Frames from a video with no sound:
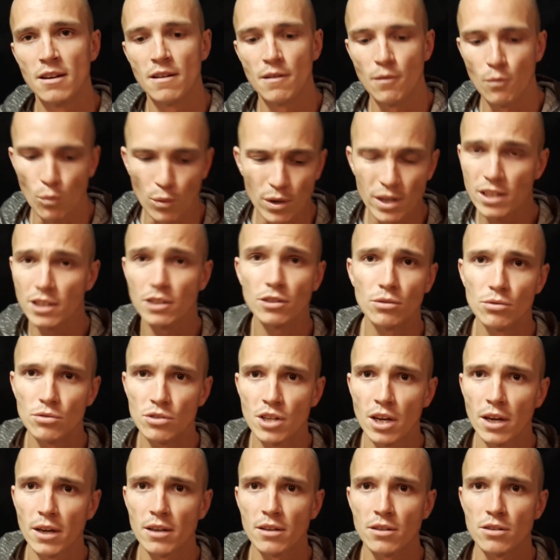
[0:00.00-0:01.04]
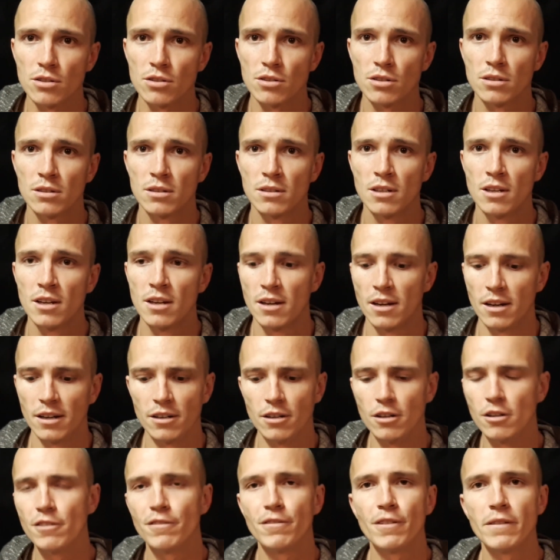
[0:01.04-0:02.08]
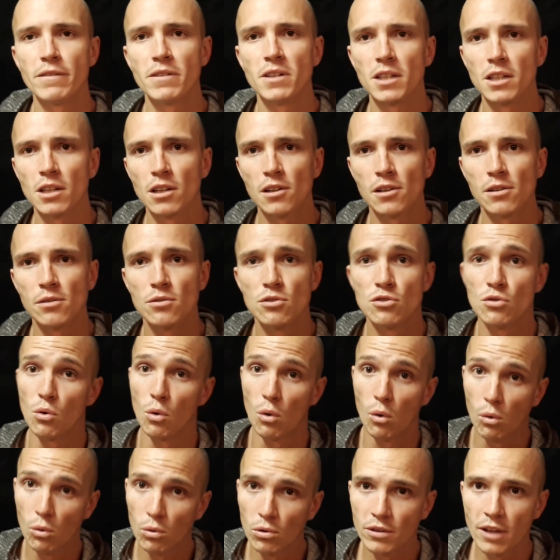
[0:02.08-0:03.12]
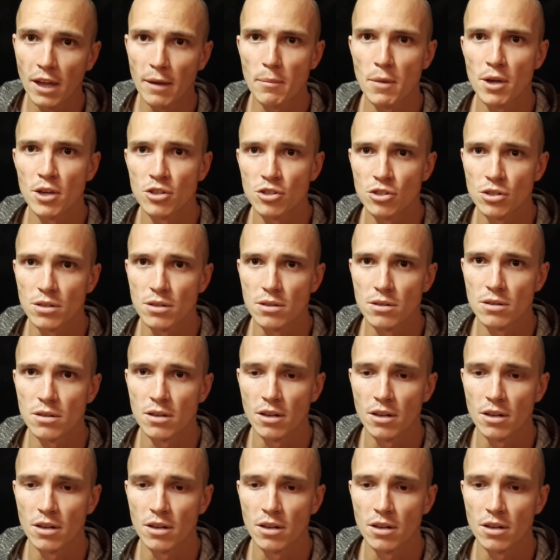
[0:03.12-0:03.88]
We need to change. And Earth Haven includes all dimensions.